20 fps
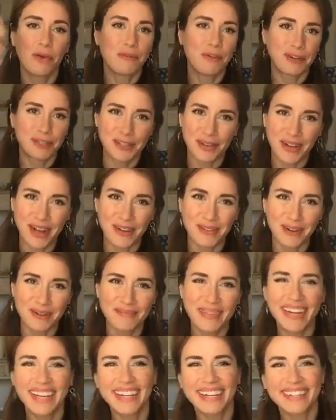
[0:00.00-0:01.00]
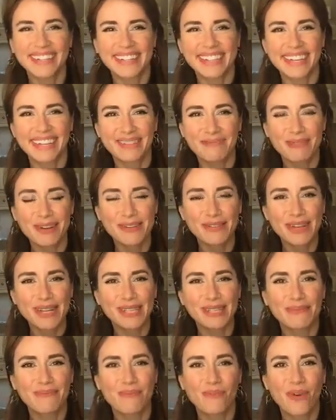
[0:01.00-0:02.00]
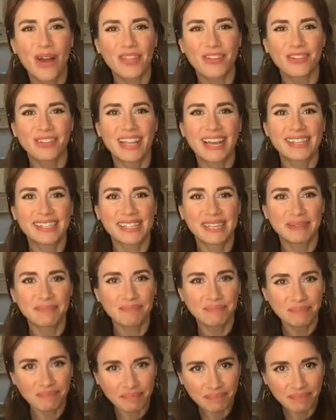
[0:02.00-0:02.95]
we've also covered meteors in a previous weather lesson